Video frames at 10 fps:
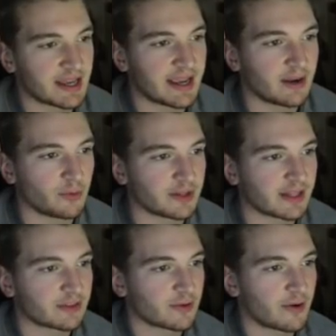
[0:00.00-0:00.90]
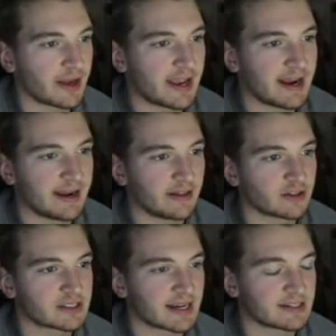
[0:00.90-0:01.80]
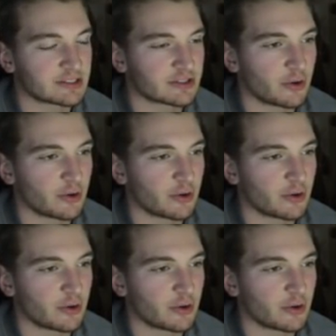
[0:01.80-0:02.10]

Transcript: to hit when they throw it in. It looks like it's just